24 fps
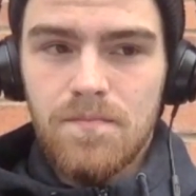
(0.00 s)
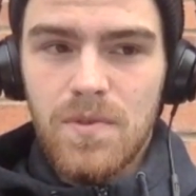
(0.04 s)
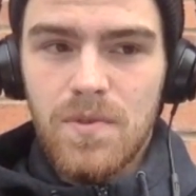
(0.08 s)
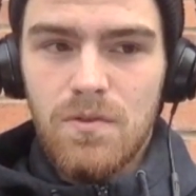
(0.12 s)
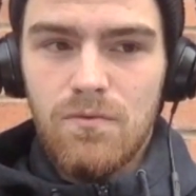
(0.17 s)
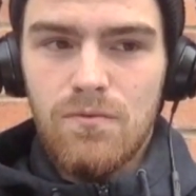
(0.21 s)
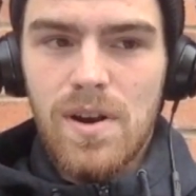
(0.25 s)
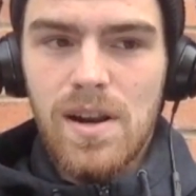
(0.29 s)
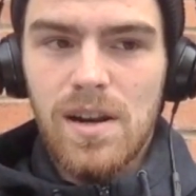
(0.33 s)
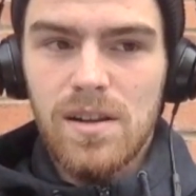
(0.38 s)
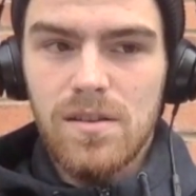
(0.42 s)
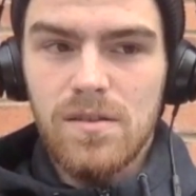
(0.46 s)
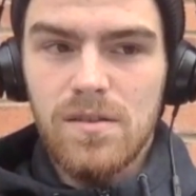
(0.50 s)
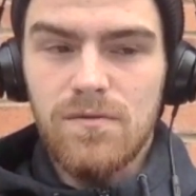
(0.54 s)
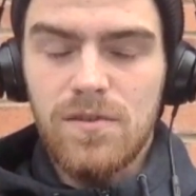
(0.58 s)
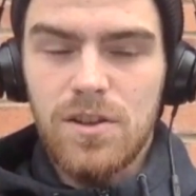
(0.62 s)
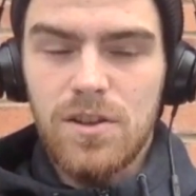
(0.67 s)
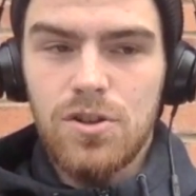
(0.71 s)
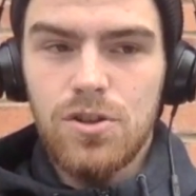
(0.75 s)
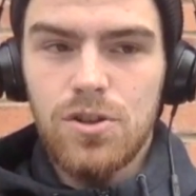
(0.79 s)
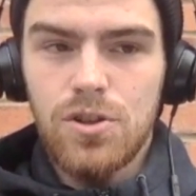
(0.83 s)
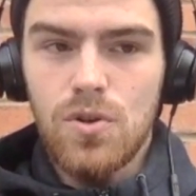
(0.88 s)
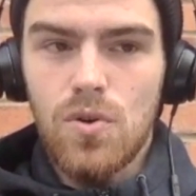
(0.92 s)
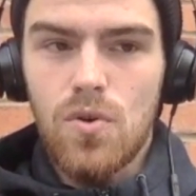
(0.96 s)
relatively
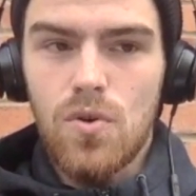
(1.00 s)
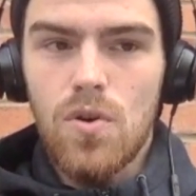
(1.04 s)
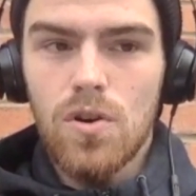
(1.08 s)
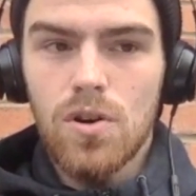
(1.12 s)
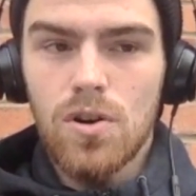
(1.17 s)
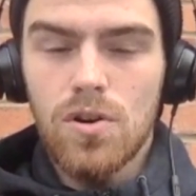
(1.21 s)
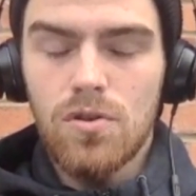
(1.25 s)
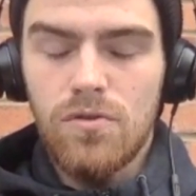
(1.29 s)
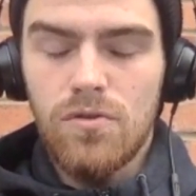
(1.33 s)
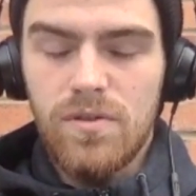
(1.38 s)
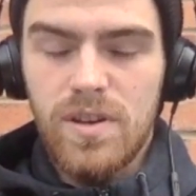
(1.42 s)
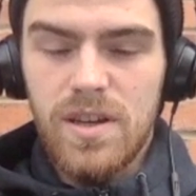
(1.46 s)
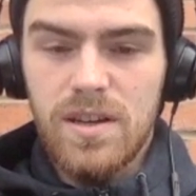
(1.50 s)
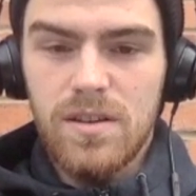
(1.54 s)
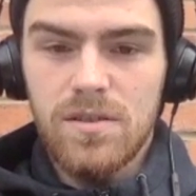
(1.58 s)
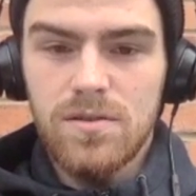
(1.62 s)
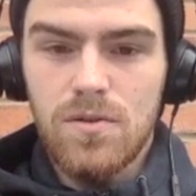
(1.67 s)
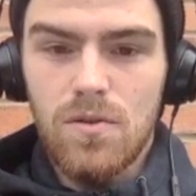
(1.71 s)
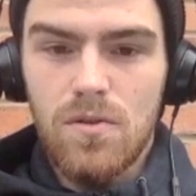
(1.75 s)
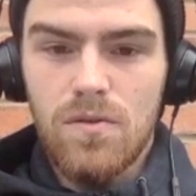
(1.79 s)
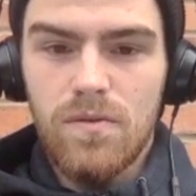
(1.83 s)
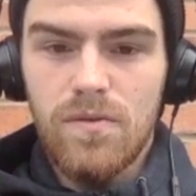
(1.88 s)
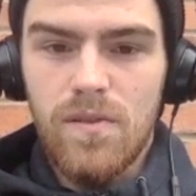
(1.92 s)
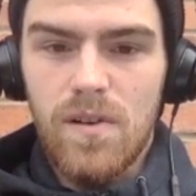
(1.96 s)
short career
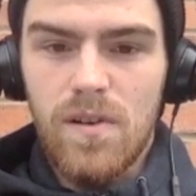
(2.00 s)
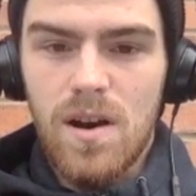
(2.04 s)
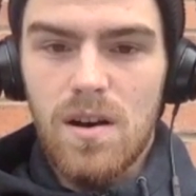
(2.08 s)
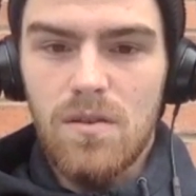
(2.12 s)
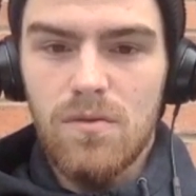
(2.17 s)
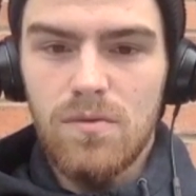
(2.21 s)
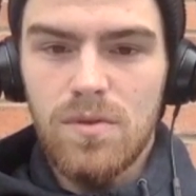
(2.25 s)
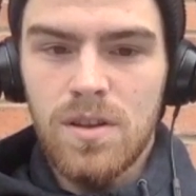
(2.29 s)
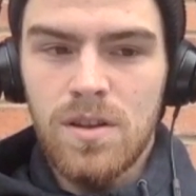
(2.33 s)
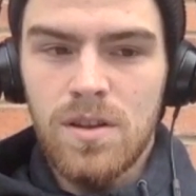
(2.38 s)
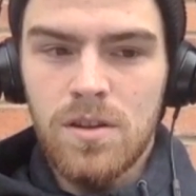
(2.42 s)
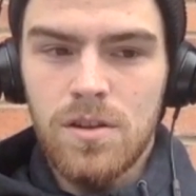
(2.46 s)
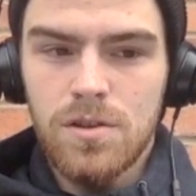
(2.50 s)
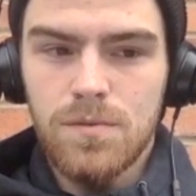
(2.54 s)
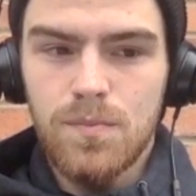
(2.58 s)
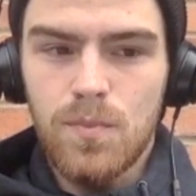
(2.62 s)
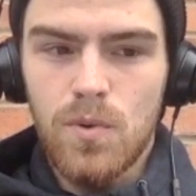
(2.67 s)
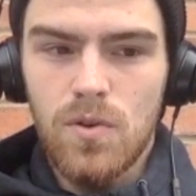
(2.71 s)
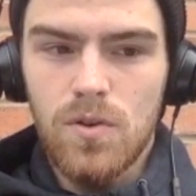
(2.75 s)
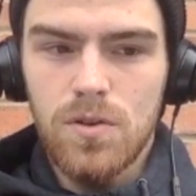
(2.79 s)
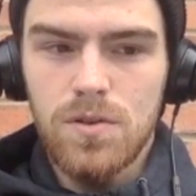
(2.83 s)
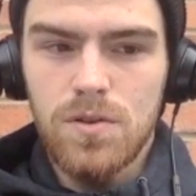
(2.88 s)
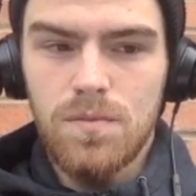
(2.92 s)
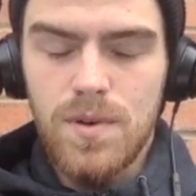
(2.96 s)
so far within the
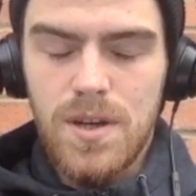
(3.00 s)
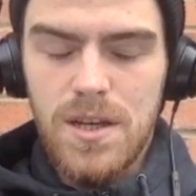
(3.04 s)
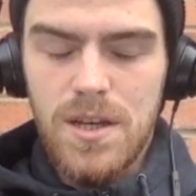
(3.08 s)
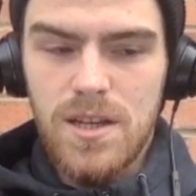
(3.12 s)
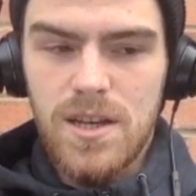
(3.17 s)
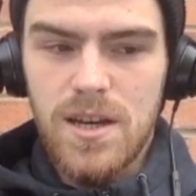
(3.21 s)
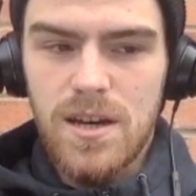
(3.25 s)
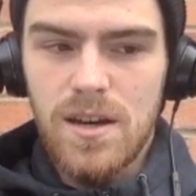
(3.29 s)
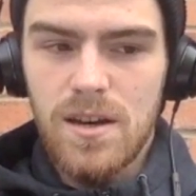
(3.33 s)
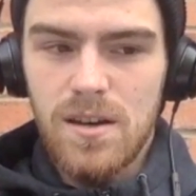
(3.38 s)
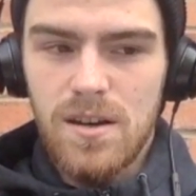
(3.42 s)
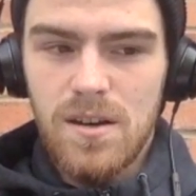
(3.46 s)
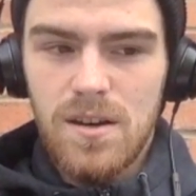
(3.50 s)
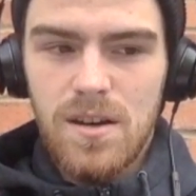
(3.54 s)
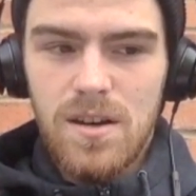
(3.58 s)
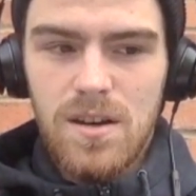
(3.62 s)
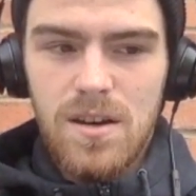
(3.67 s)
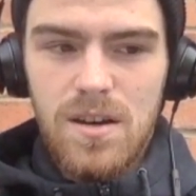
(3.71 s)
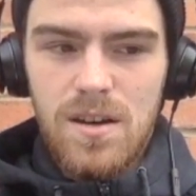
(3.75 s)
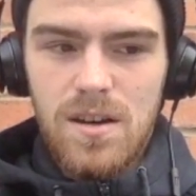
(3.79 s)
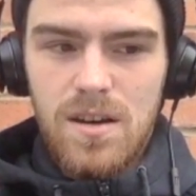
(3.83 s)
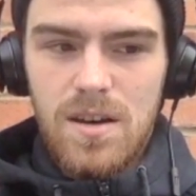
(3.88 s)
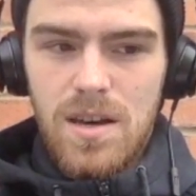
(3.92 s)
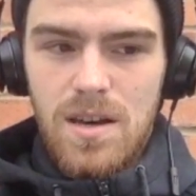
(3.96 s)
sports media.
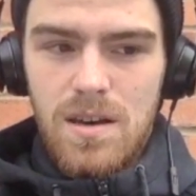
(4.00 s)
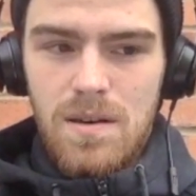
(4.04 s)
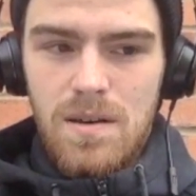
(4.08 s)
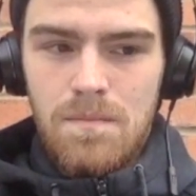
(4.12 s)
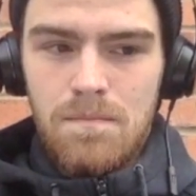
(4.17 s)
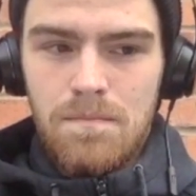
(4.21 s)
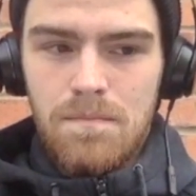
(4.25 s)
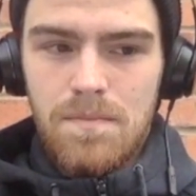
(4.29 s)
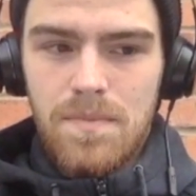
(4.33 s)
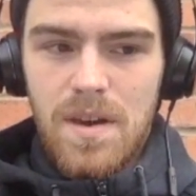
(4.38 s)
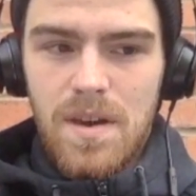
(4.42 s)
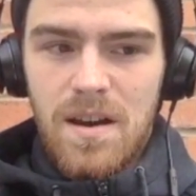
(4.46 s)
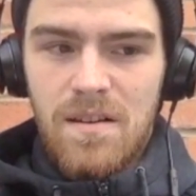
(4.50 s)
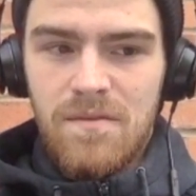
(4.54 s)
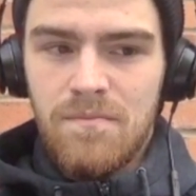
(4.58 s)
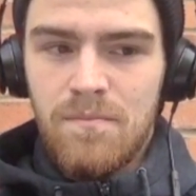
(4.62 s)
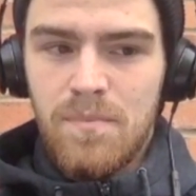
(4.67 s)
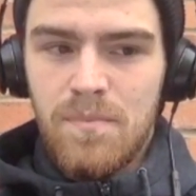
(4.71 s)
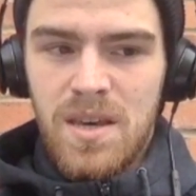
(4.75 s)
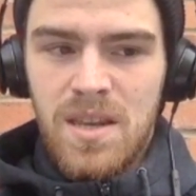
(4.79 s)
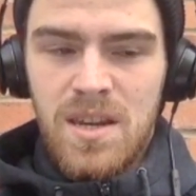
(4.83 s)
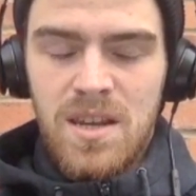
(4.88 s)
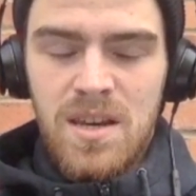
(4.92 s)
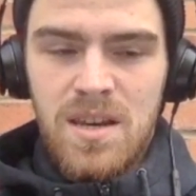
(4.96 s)
I've
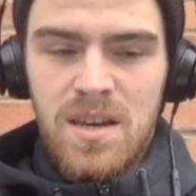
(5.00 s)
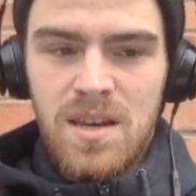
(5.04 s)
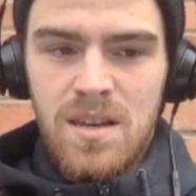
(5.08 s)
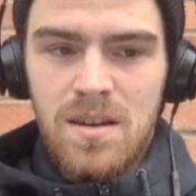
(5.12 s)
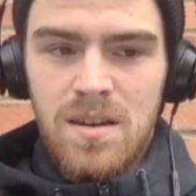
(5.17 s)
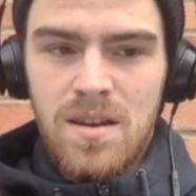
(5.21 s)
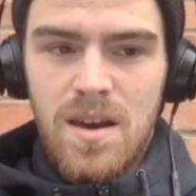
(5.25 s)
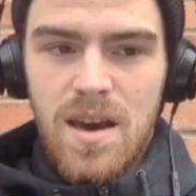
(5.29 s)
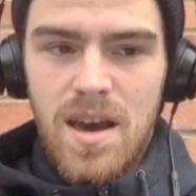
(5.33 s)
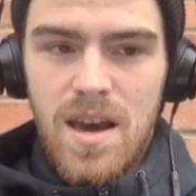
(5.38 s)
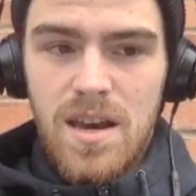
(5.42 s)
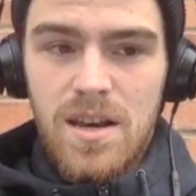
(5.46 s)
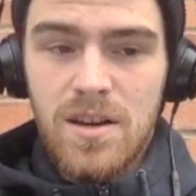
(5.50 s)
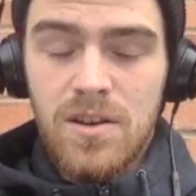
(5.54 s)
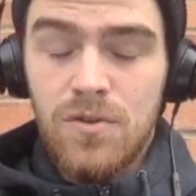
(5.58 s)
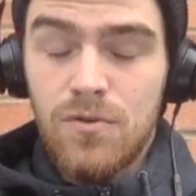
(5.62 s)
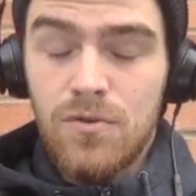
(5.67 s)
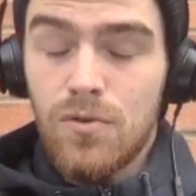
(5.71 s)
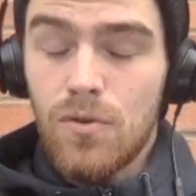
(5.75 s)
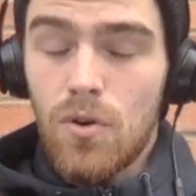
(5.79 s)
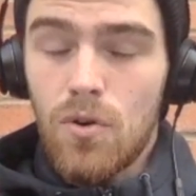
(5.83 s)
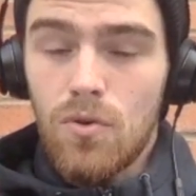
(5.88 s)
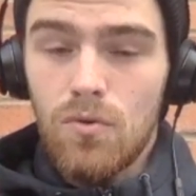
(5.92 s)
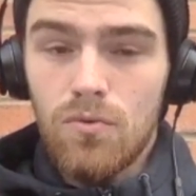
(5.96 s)
been in a
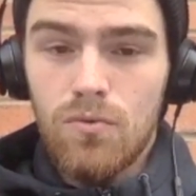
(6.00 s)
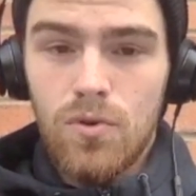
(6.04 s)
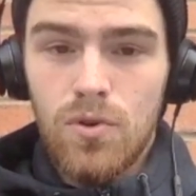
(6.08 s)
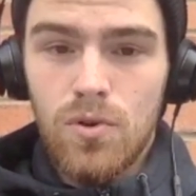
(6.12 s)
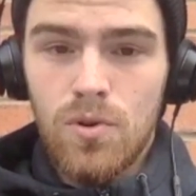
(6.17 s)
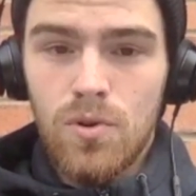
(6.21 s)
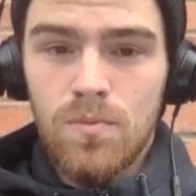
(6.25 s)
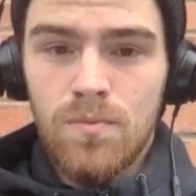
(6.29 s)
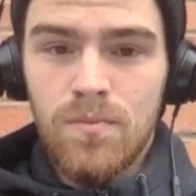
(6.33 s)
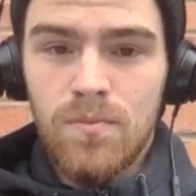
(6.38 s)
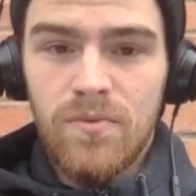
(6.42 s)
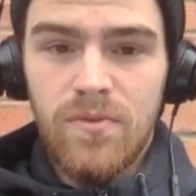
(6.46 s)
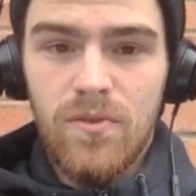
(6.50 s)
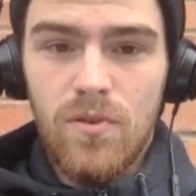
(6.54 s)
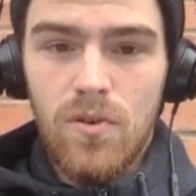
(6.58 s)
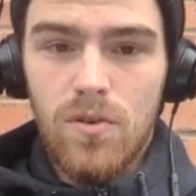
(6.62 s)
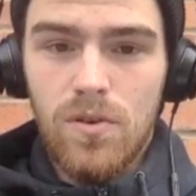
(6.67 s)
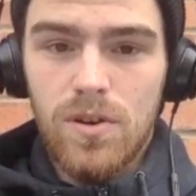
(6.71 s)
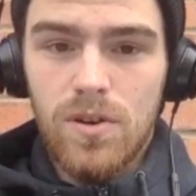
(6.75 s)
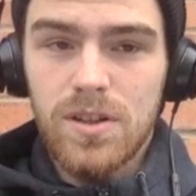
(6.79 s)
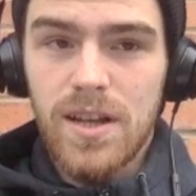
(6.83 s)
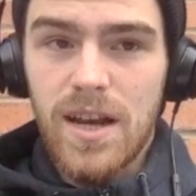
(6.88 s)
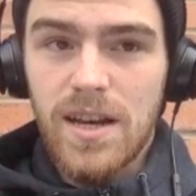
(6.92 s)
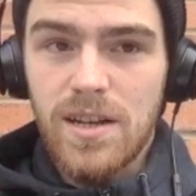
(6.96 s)
control room
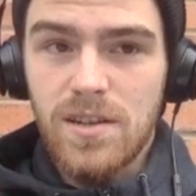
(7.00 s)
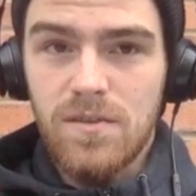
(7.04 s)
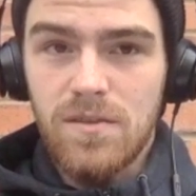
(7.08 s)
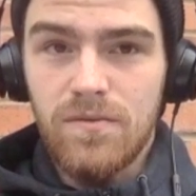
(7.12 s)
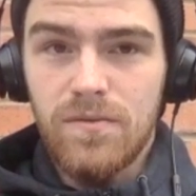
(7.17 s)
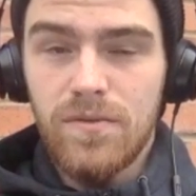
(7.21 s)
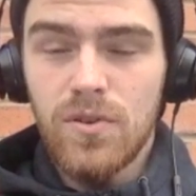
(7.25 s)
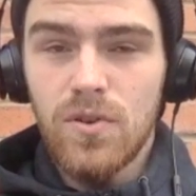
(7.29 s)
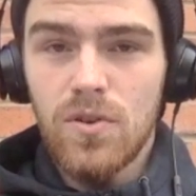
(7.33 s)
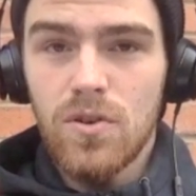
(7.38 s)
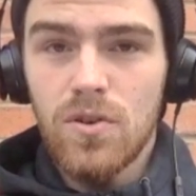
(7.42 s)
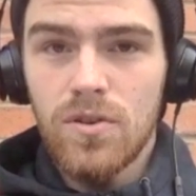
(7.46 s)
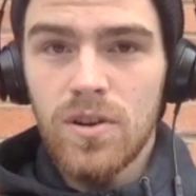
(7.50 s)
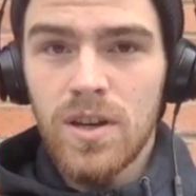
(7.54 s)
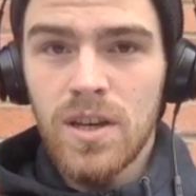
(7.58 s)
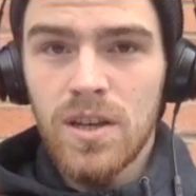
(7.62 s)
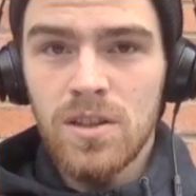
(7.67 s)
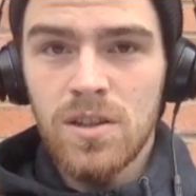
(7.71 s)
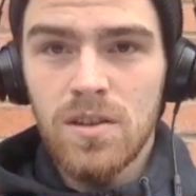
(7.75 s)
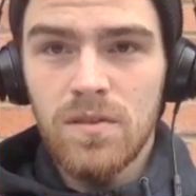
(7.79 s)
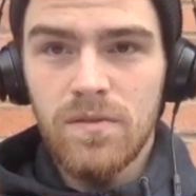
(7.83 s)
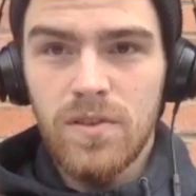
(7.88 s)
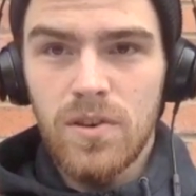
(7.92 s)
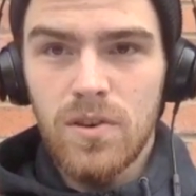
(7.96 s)
for a Tyson Fury
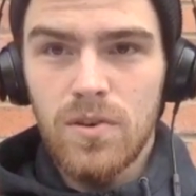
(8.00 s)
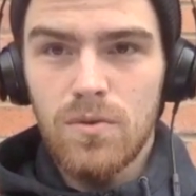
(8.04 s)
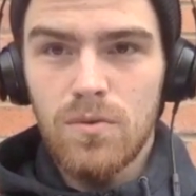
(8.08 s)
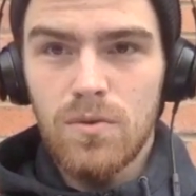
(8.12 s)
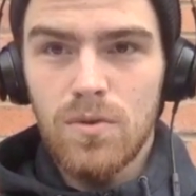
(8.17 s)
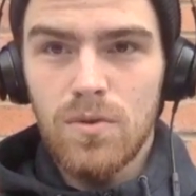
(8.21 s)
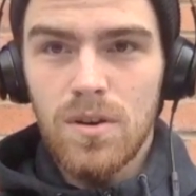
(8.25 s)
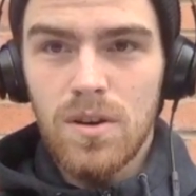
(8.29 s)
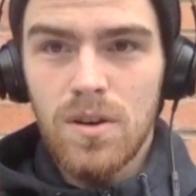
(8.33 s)
interview.